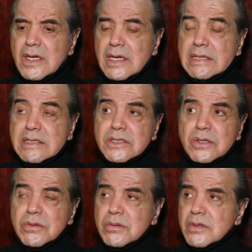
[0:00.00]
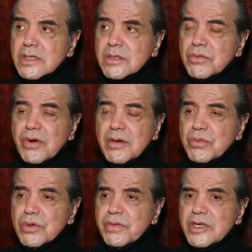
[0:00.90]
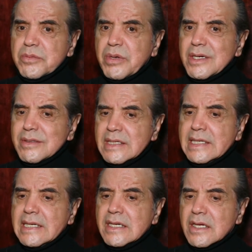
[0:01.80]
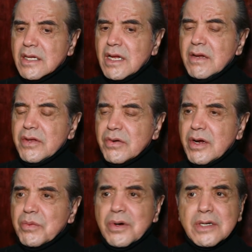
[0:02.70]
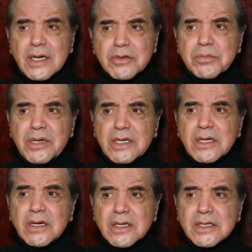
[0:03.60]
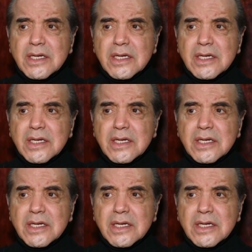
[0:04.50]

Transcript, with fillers: uh, so there's some great movies, but a lot of the great work now is being done on